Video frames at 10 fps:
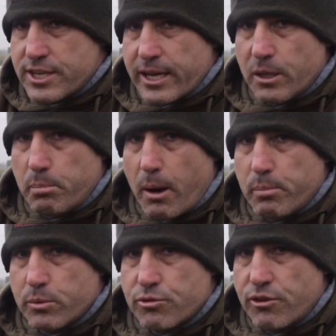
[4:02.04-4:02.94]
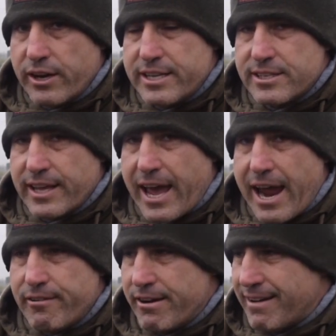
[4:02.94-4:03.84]
single pop-ups thrown into the
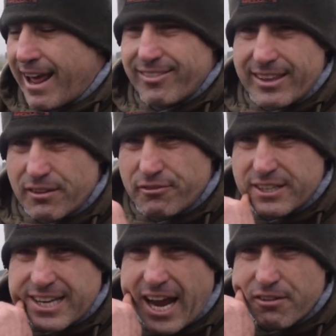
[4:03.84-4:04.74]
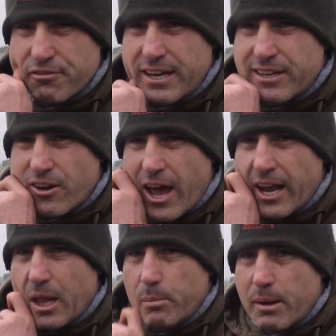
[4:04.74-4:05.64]
area, and I think the fish kind of feed on it a
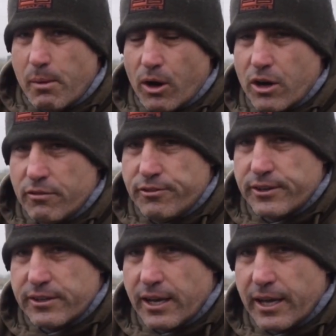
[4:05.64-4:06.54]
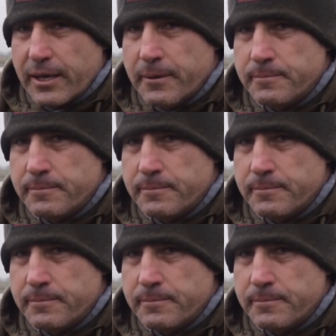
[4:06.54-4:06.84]
little bit more confidently.